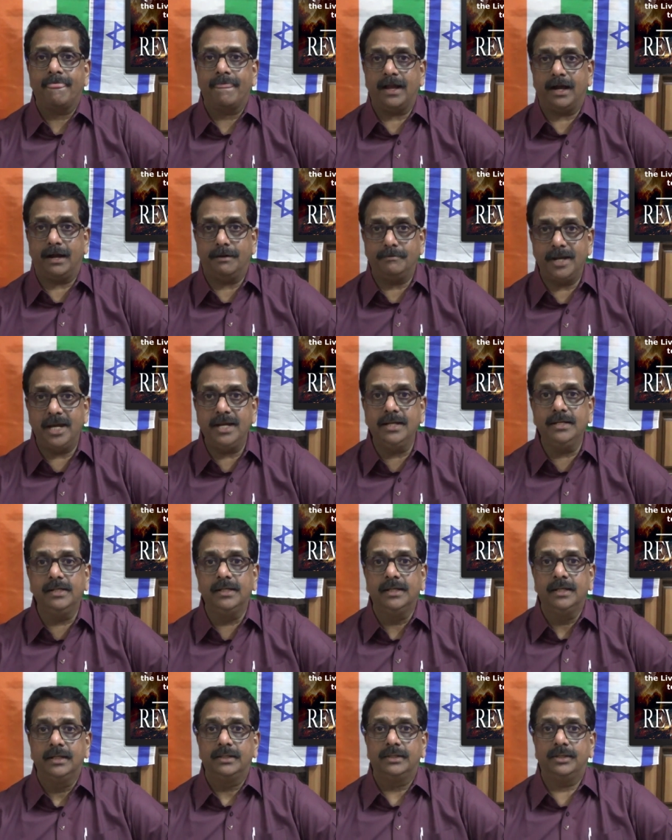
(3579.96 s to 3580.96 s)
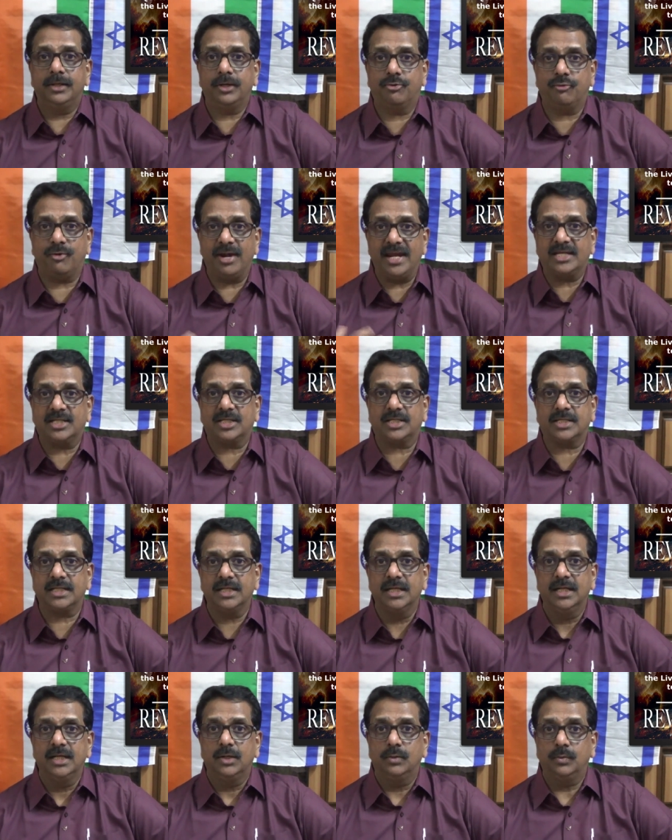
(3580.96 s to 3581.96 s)
Amen. The Greeks
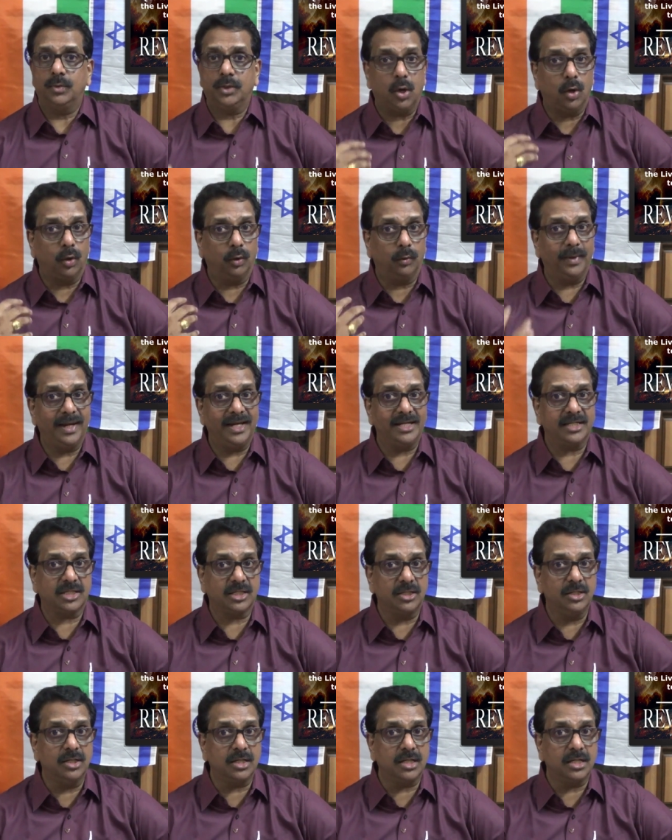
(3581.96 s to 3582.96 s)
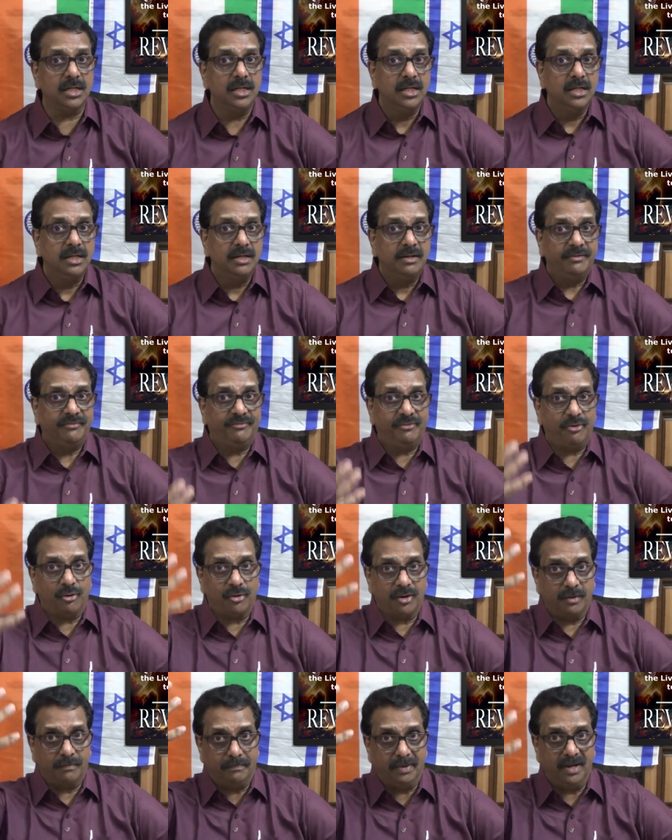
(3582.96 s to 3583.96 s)
would always look for
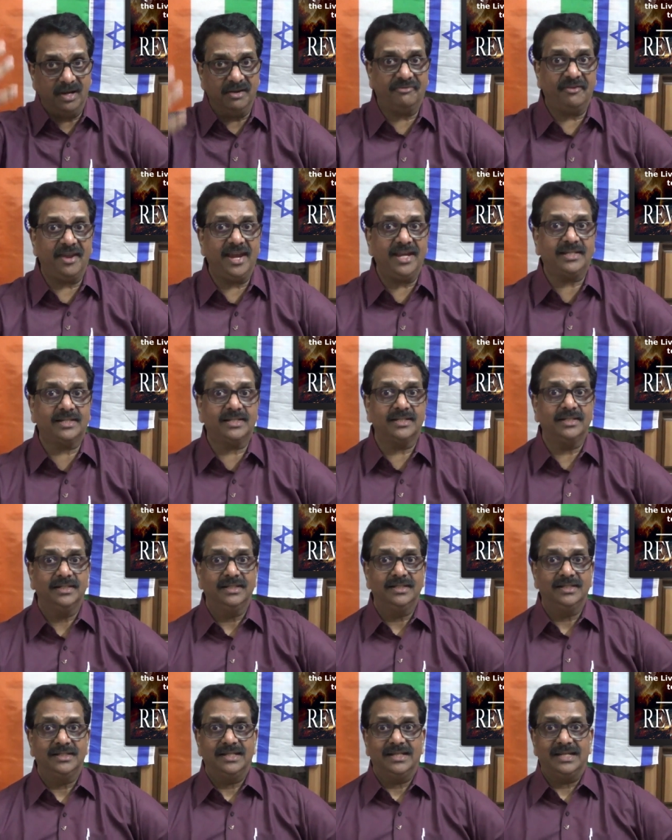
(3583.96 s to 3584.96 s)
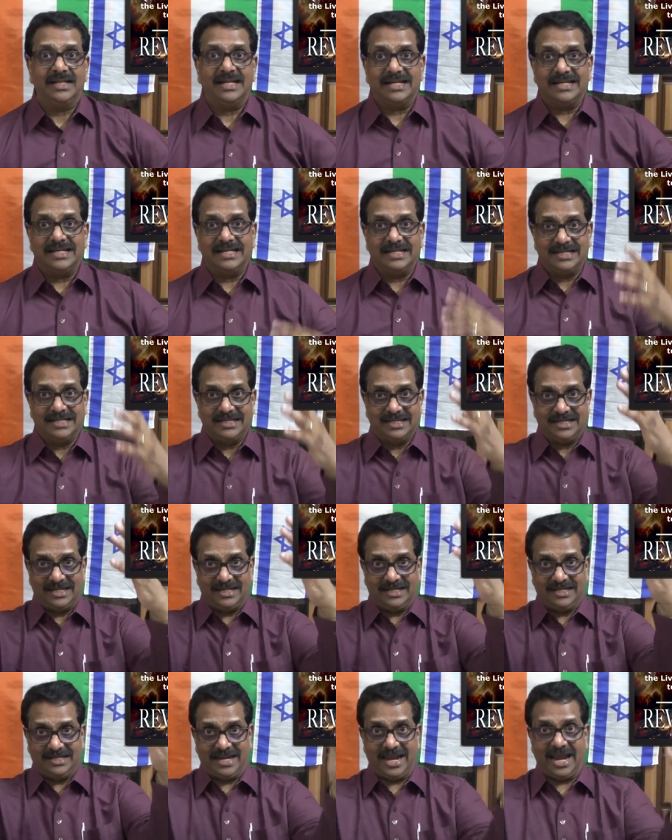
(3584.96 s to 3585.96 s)
a perfect
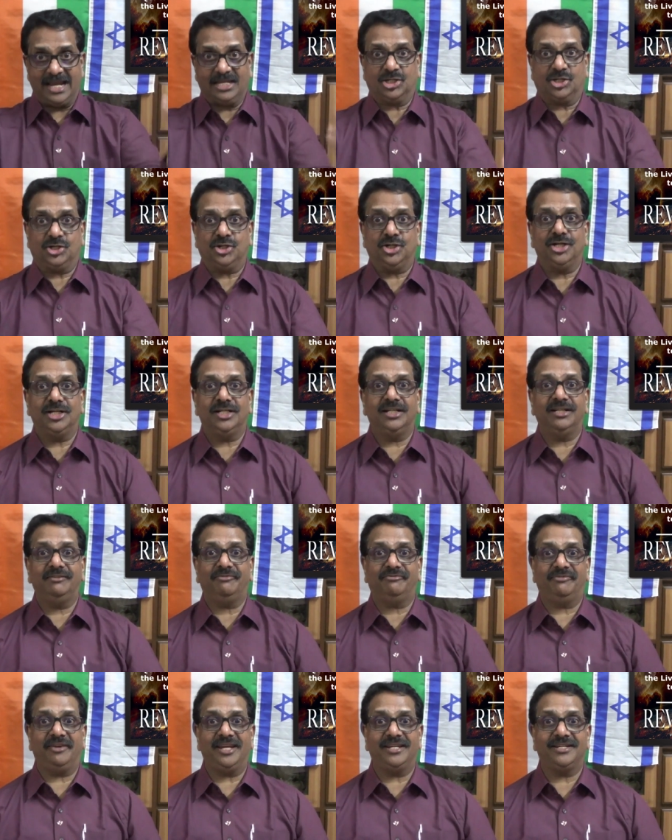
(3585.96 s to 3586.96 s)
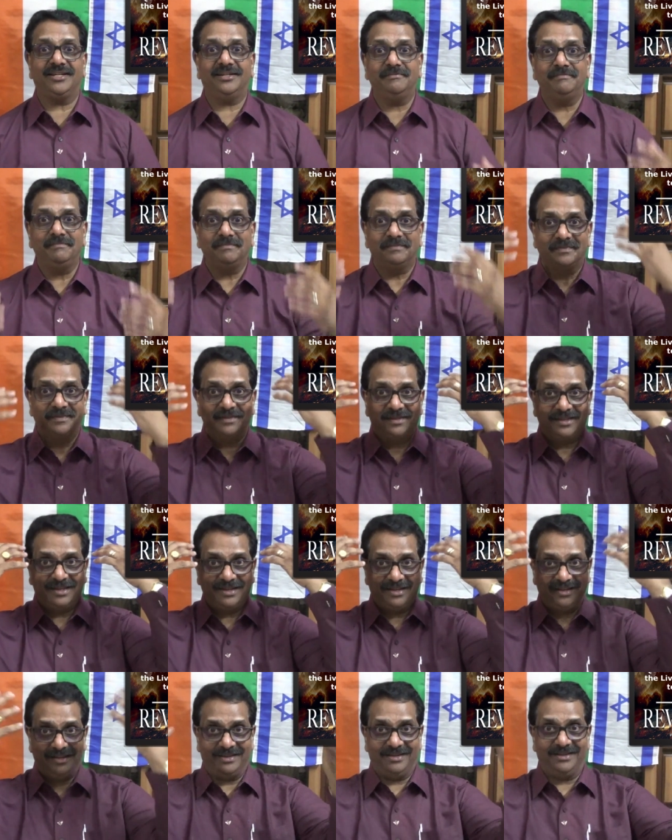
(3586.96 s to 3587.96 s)
external figure,
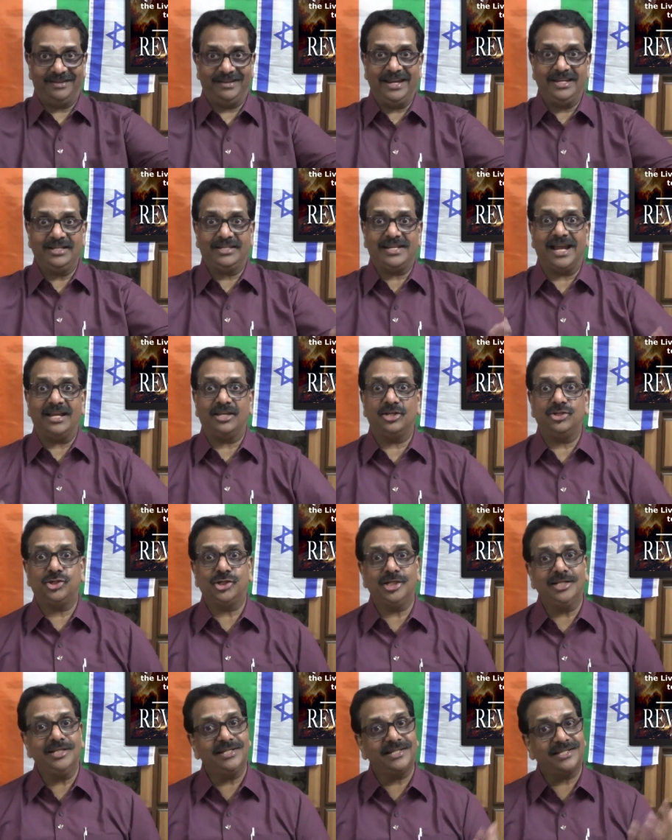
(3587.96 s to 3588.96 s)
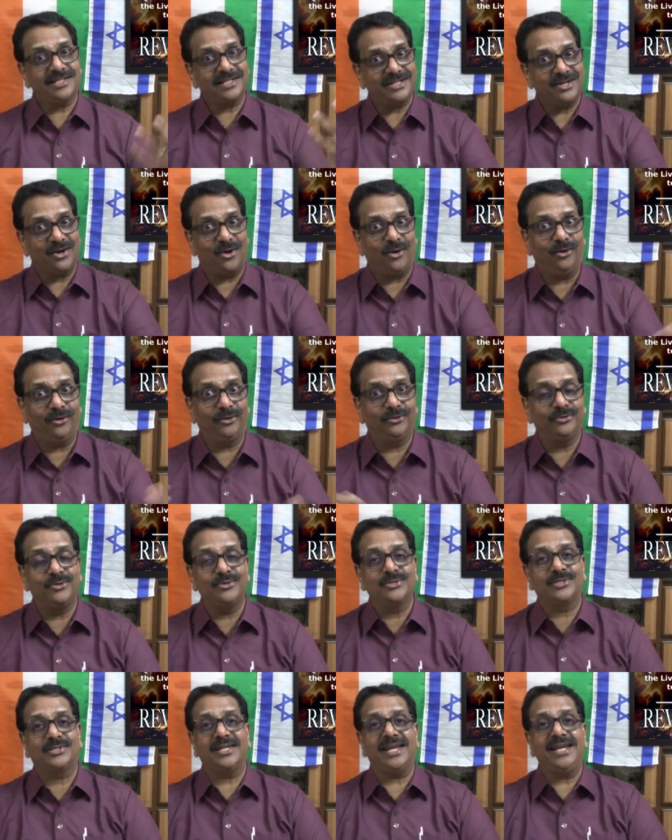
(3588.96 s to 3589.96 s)
intelligence, all
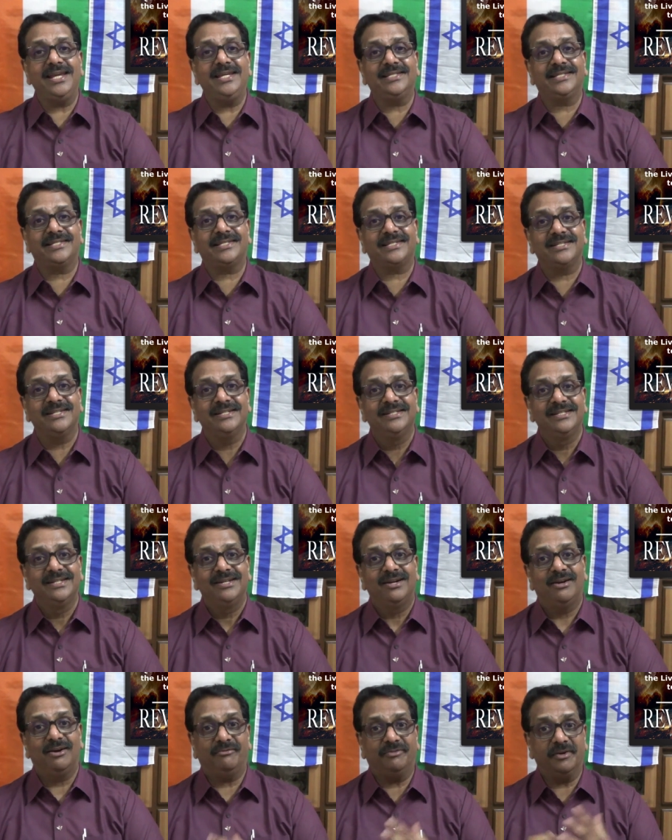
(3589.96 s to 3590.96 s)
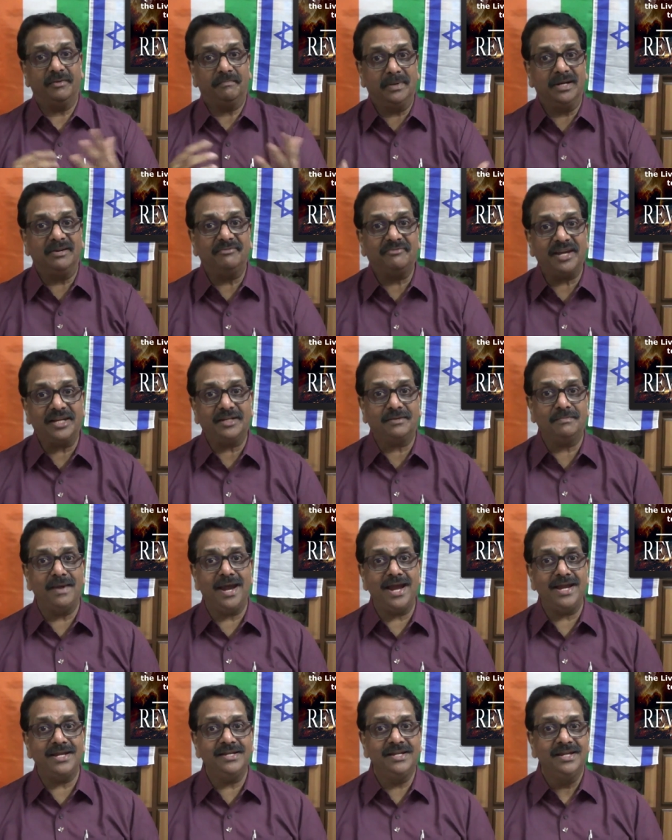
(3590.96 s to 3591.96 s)
those things of a perfect
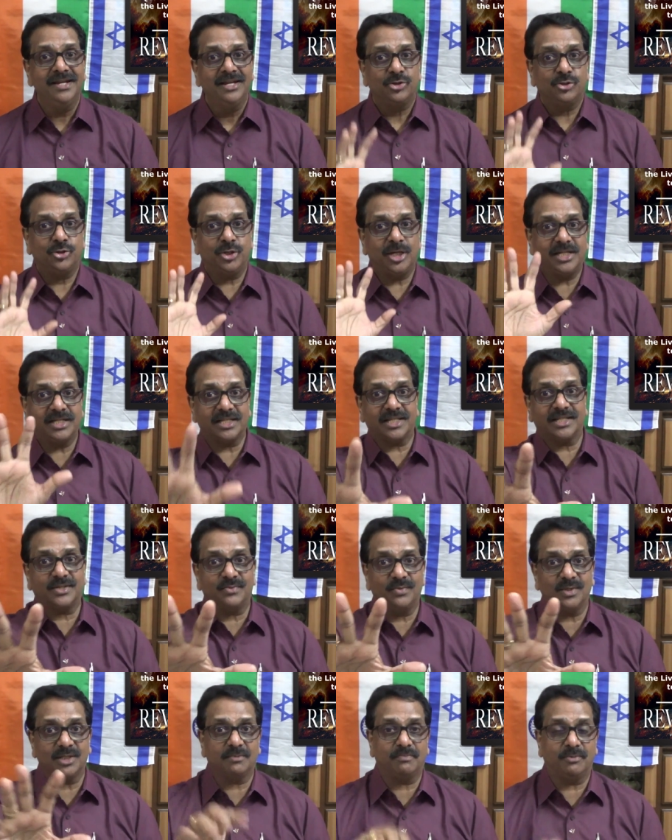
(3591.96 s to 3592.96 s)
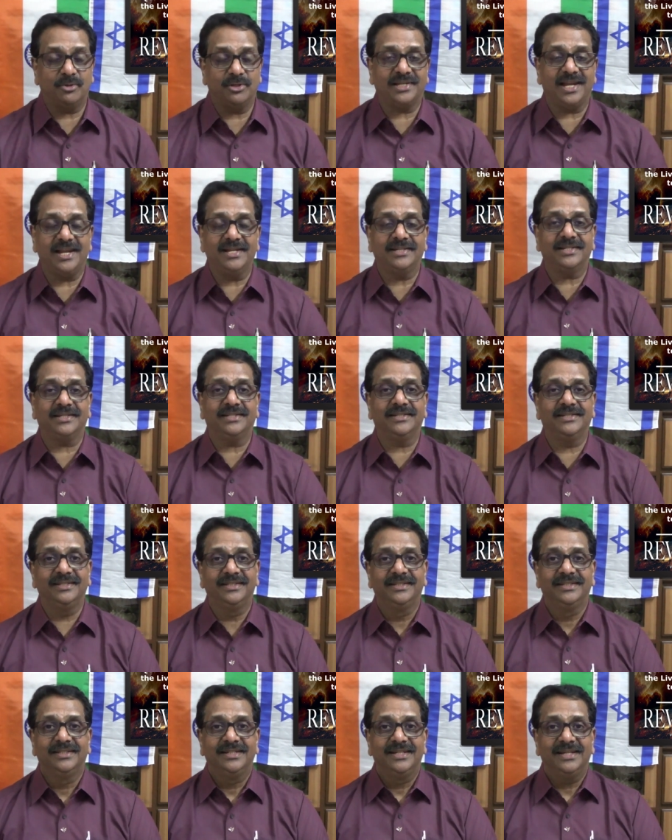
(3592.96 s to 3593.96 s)
man, Jesus was presented
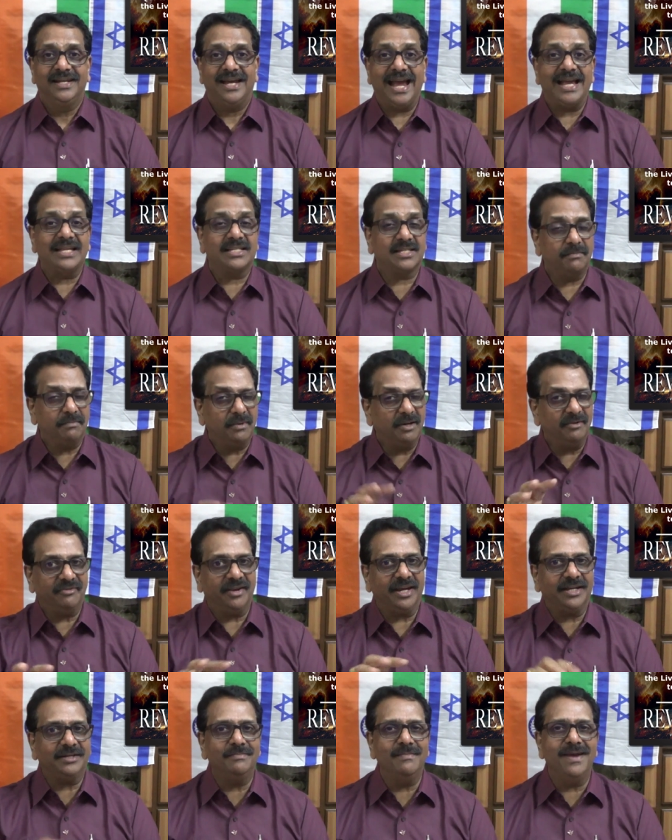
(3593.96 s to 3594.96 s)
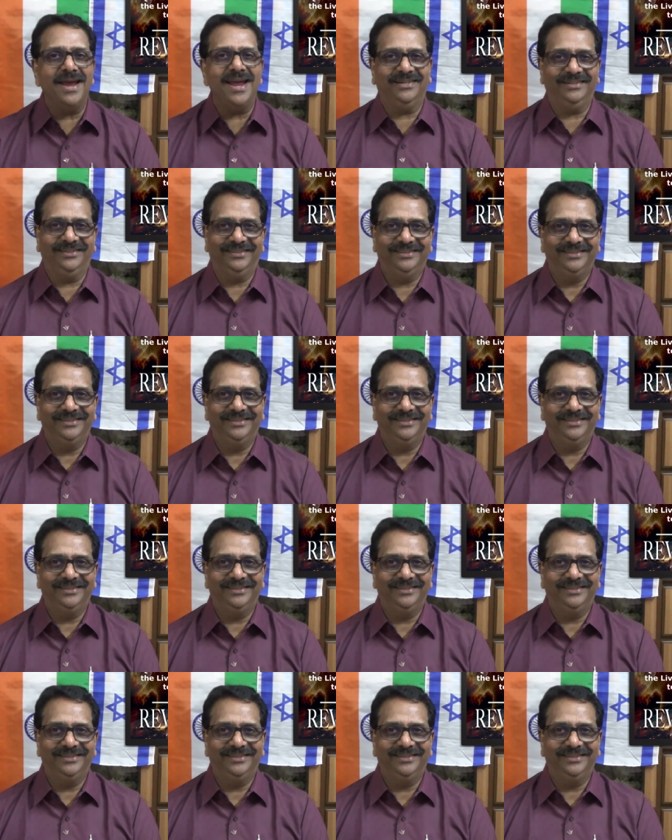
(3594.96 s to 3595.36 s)
as a perfect man,